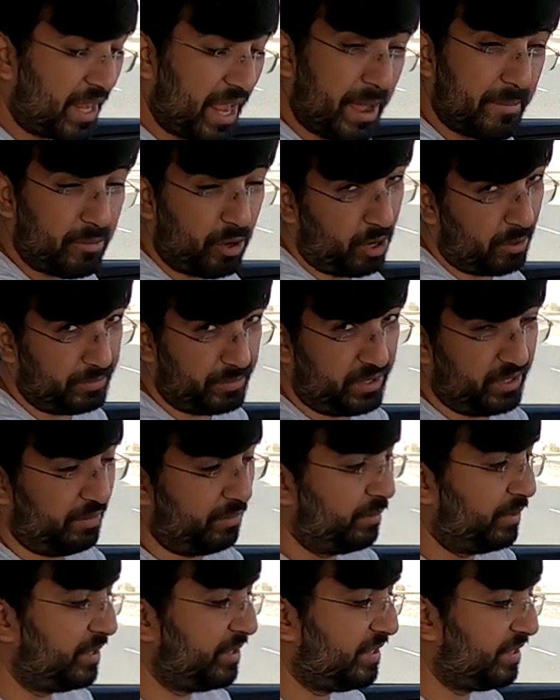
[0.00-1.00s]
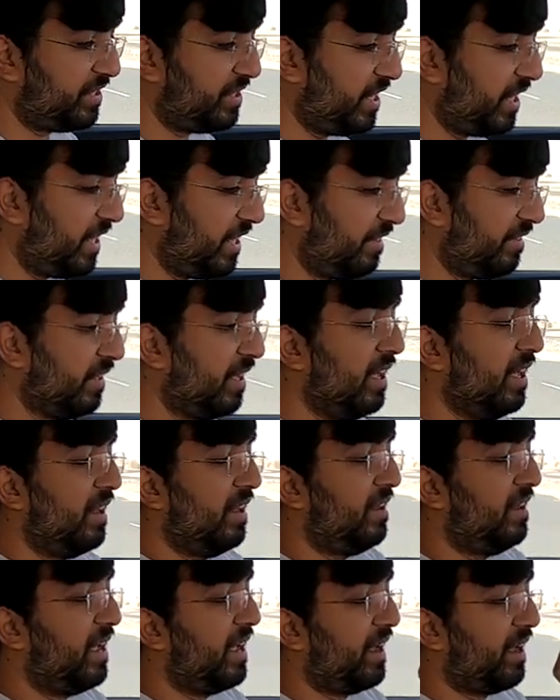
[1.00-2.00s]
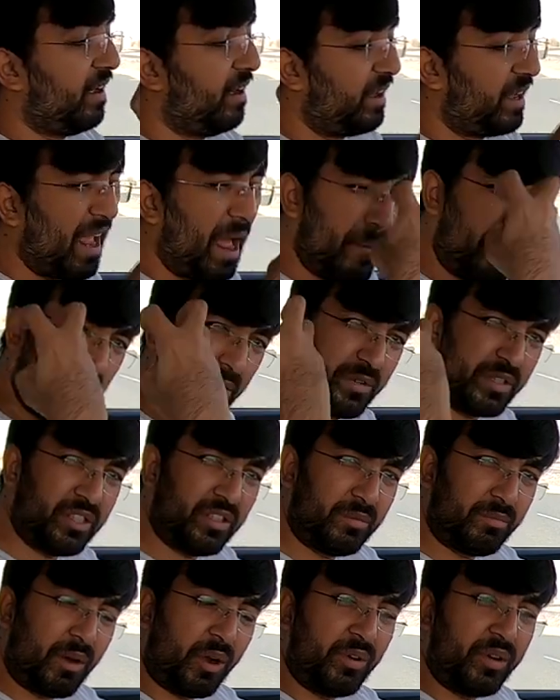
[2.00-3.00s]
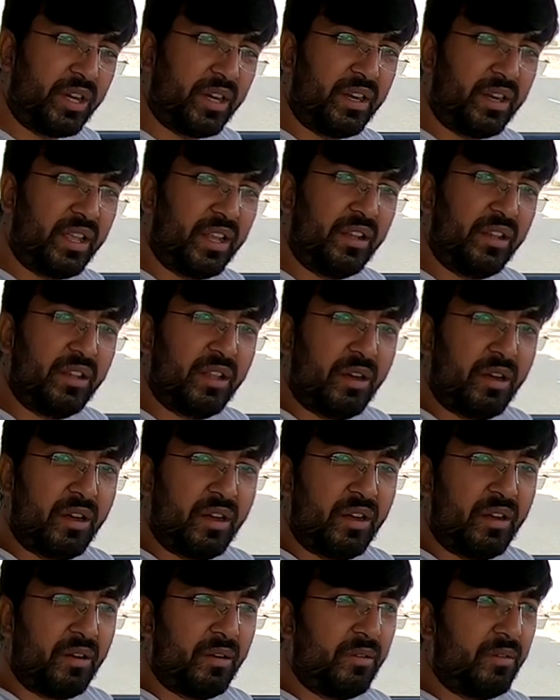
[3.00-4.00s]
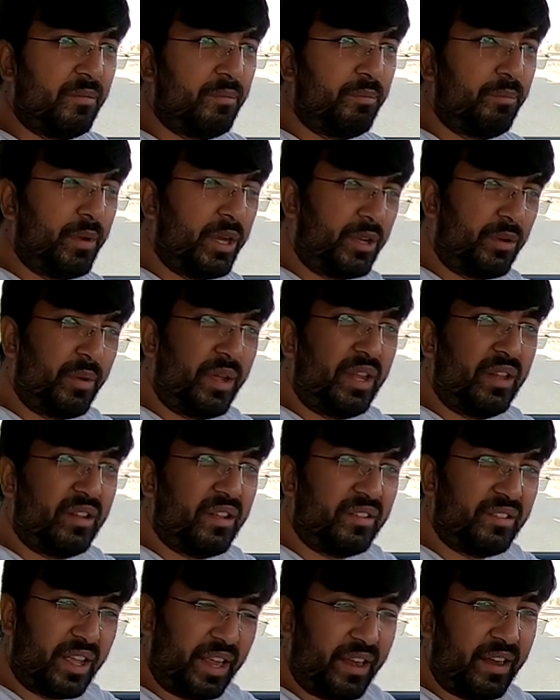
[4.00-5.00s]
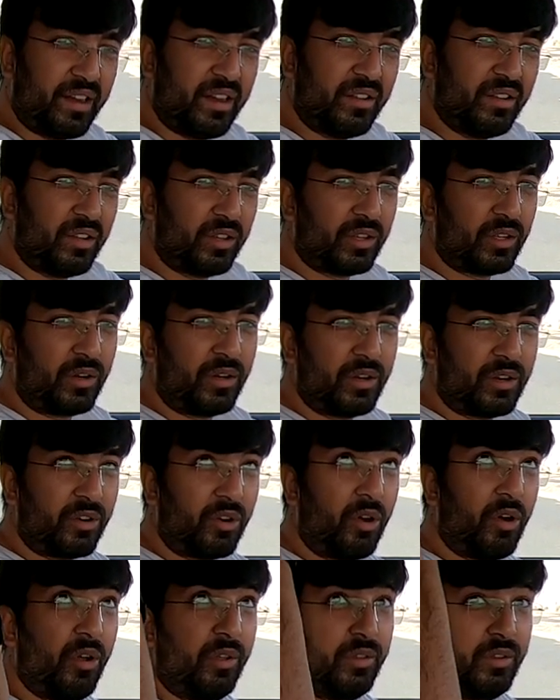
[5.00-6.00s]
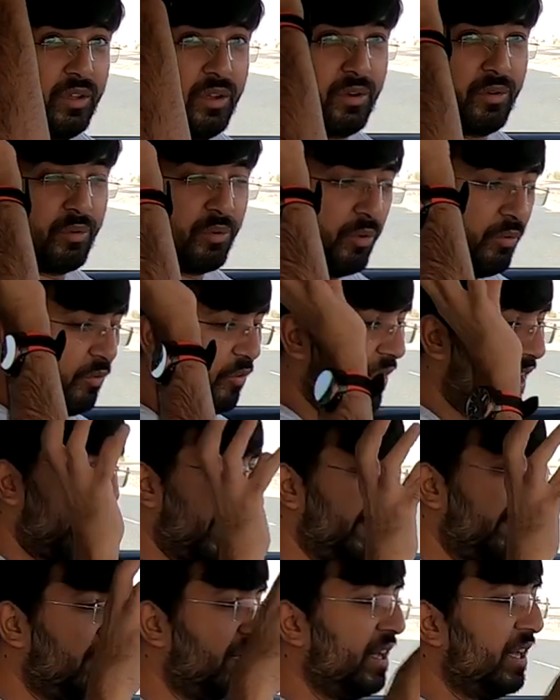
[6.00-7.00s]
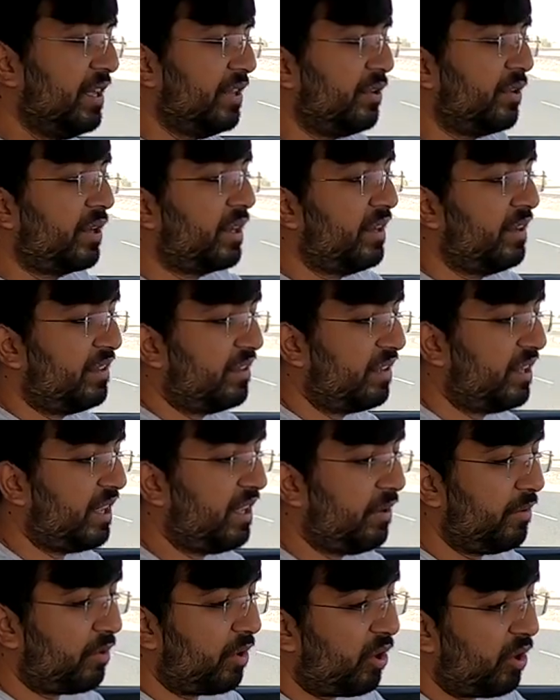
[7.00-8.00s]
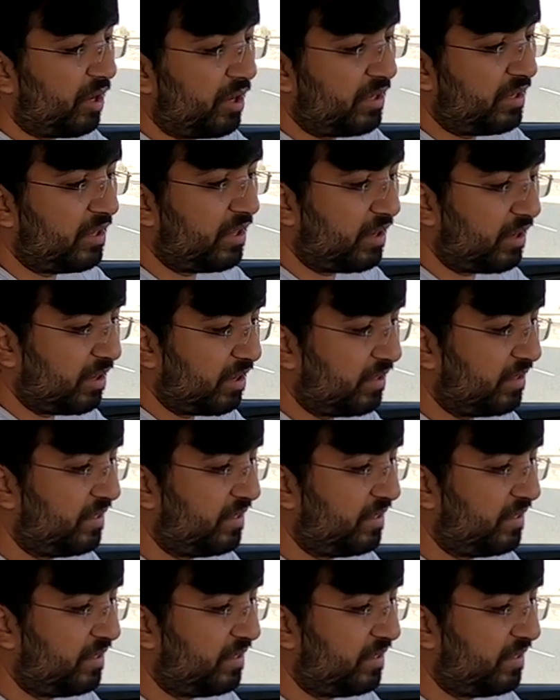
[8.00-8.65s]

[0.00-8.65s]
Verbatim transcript: cam option which is like a camera which is mounted in the between the second and the third row on the roof and you can see all the